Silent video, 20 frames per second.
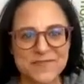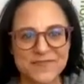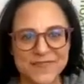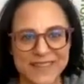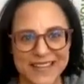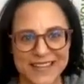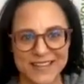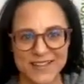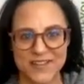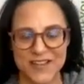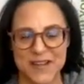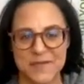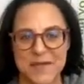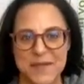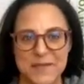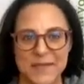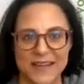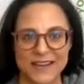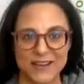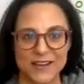It's Jamie
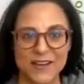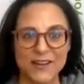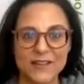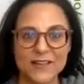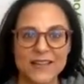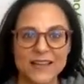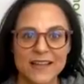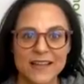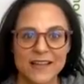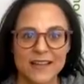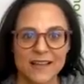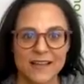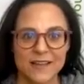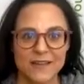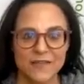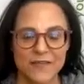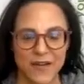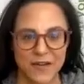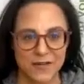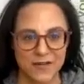Migdal,
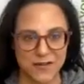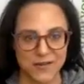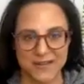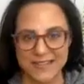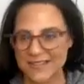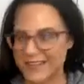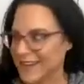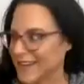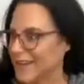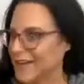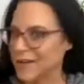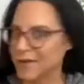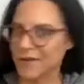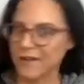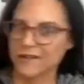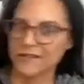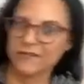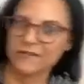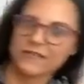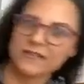founder and CEO
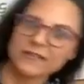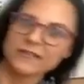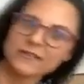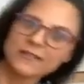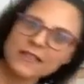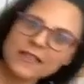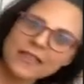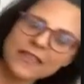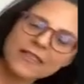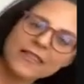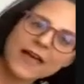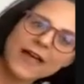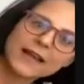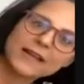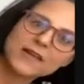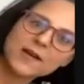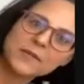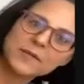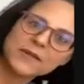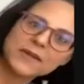of that
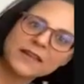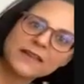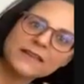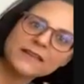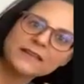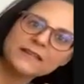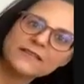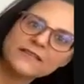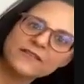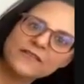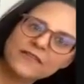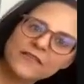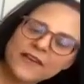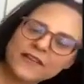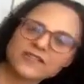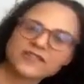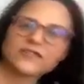company, Fetch